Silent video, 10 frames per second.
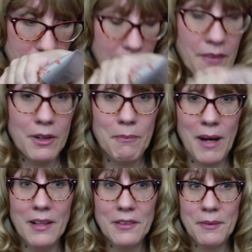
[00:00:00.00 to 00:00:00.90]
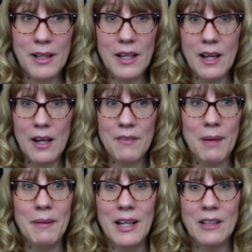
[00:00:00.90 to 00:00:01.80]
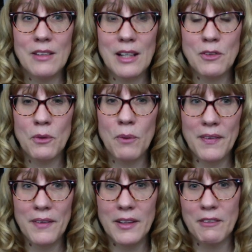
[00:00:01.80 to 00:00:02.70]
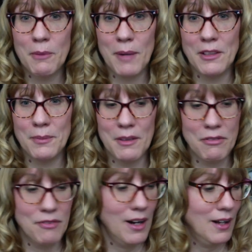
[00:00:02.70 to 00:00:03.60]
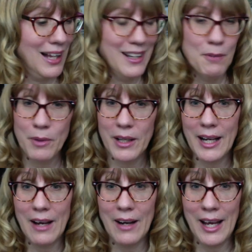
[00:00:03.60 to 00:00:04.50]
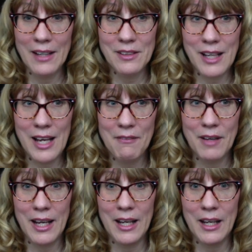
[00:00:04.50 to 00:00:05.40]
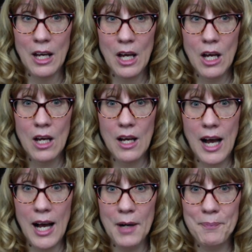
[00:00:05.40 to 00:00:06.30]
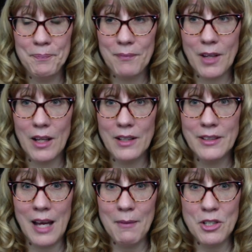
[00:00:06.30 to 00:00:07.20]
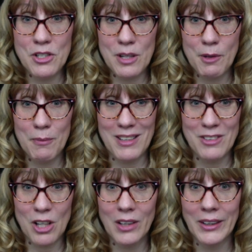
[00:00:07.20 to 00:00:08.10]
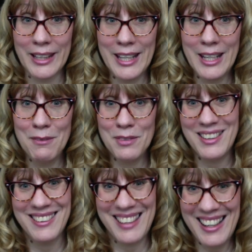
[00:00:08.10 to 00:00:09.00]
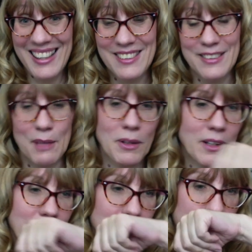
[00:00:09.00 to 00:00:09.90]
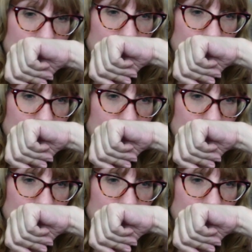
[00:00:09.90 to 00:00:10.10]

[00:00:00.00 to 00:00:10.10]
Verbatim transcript: It reminds me of, I mean, it's it's the one thing that reminds me of fall. I didn't bring it out. I actually have a um, Diamond Shimmer mist called Leaves that's kind of similar,